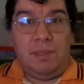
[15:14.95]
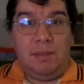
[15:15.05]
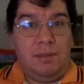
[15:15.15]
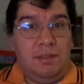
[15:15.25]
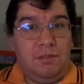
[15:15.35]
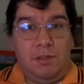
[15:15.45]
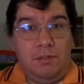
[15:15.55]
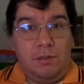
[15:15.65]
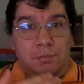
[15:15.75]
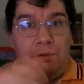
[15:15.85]
But he's
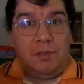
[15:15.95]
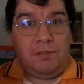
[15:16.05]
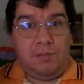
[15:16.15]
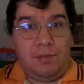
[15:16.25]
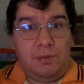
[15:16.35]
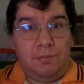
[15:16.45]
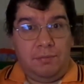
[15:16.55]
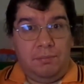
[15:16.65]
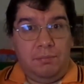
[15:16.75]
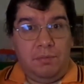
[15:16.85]
going to do the voice
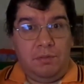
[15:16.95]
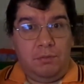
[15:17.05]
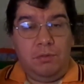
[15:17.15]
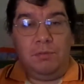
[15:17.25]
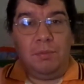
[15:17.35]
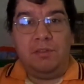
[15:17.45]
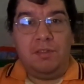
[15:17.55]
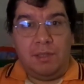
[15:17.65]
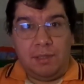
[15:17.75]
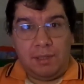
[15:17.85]
of Scrooge
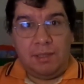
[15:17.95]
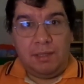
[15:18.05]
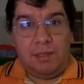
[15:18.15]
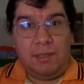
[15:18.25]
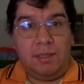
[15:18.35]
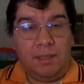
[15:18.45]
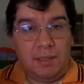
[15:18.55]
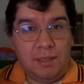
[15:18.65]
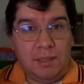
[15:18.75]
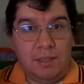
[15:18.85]
McDuck
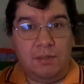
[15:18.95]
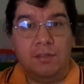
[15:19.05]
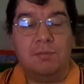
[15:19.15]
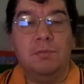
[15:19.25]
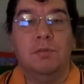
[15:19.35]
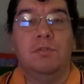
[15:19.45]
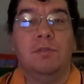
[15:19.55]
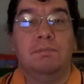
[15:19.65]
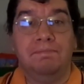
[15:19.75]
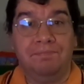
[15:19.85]
in this
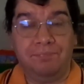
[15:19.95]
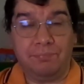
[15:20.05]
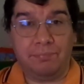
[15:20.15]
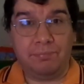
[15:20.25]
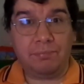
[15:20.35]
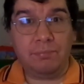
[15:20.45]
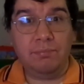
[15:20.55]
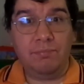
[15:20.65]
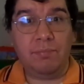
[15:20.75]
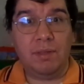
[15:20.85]
version.
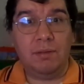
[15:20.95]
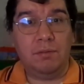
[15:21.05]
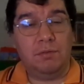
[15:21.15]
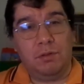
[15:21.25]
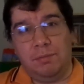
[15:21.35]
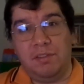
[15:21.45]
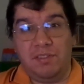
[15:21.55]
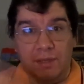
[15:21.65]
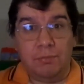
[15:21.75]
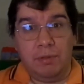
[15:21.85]
Sort of
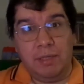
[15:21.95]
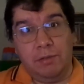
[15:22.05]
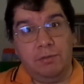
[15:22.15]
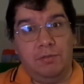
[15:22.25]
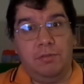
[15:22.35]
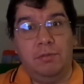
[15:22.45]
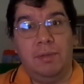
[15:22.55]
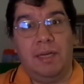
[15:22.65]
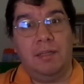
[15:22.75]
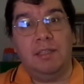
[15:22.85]
a dead ringer
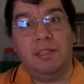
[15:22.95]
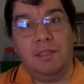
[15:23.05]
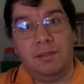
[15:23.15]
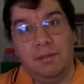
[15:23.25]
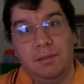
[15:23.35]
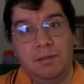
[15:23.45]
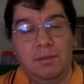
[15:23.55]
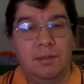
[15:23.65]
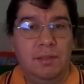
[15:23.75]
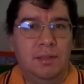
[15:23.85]
to Alan Young,
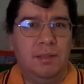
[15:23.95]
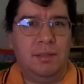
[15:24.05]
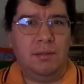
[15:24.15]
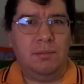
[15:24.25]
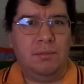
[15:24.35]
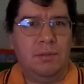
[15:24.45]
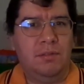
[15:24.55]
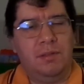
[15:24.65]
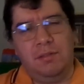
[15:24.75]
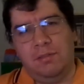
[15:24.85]

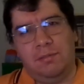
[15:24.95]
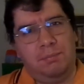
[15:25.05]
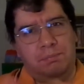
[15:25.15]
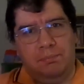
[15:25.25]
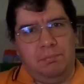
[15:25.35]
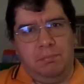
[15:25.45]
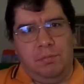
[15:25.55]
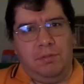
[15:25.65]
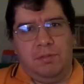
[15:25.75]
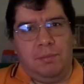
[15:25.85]
which he just
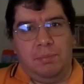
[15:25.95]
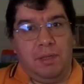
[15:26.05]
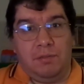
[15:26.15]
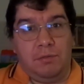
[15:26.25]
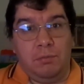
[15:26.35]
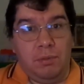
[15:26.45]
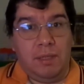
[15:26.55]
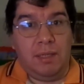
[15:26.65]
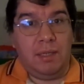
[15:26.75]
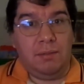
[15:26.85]
recently passed
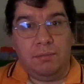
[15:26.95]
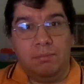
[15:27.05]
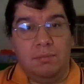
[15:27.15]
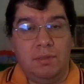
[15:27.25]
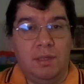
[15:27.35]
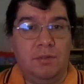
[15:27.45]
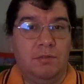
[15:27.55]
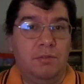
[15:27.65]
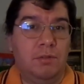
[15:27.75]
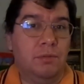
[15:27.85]
away
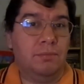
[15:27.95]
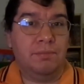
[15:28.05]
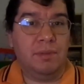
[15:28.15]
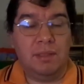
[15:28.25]
last year.